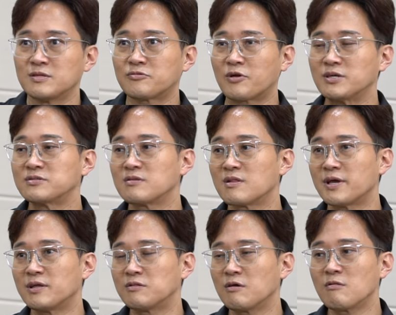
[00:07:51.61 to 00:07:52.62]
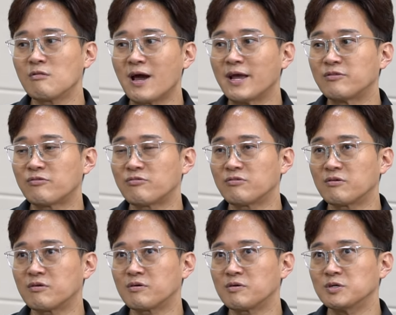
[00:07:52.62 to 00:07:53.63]
translate the light to
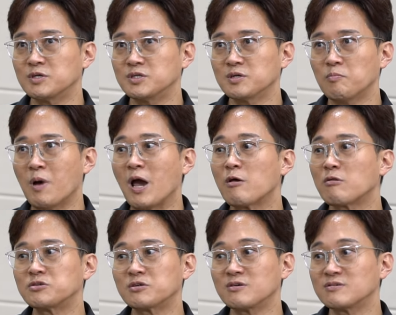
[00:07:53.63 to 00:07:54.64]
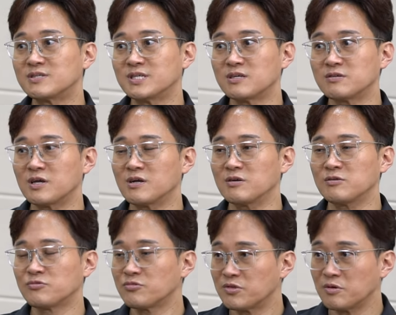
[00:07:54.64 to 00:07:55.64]
the biological signal
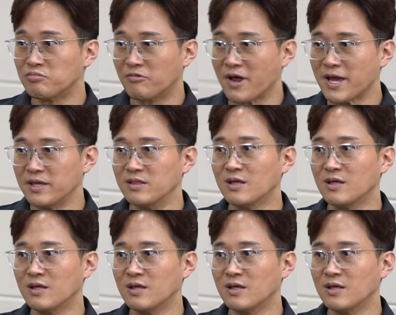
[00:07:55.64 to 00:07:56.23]
to the brain.